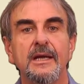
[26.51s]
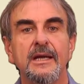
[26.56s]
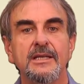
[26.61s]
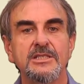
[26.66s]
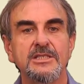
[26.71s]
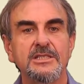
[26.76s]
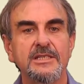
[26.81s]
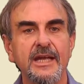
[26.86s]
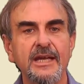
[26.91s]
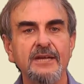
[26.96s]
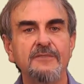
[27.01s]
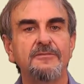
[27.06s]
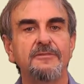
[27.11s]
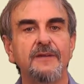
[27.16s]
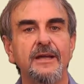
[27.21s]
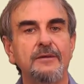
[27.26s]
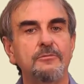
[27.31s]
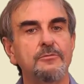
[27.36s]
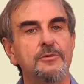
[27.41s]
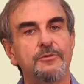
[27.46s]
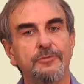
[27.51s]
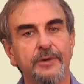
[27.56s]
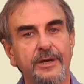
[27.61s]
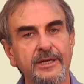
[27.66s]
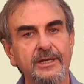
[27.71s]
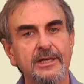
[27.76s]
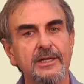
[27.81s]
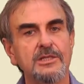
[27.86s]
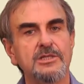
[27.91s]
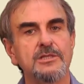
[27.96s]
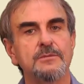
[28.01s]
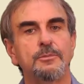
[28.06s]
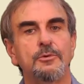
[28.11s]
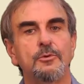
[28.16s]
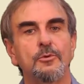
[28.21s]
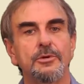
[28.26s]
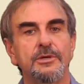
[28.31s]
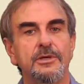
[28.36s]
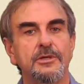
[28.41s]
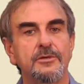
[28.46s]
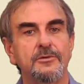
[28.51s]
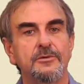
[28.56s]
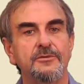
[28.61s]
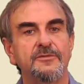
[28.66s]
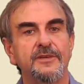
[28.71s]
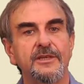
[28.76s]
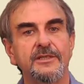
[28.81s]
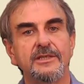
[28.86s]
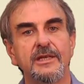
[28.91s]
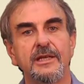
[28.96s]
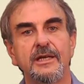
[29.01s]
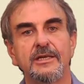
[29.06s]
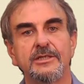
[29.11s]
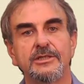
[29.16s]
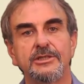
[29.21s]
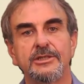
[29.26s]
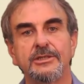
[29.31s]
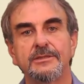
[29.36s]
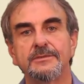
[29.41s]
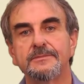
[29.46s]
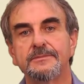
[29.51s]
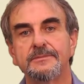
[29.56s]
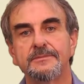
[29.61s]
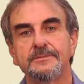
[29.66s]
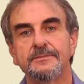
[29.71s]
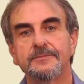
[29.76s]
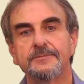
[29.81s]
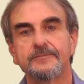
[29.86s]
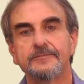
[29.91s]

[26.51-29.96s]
and stacked flat with regular support and good ventilation.